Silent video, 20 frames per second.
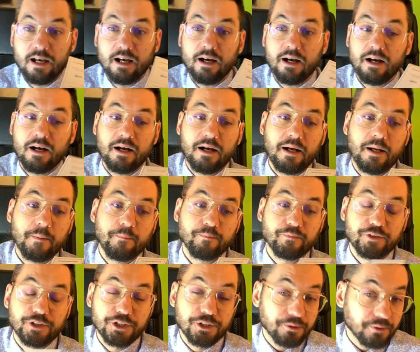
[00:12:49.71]

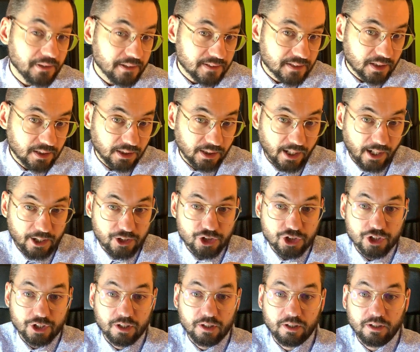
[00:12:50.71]
to this
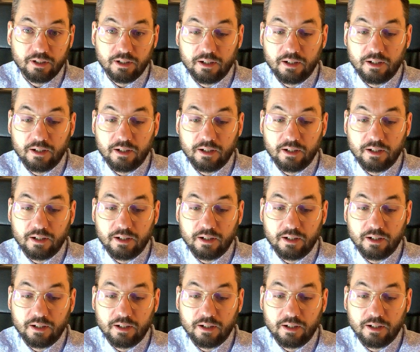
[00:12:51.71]
collection.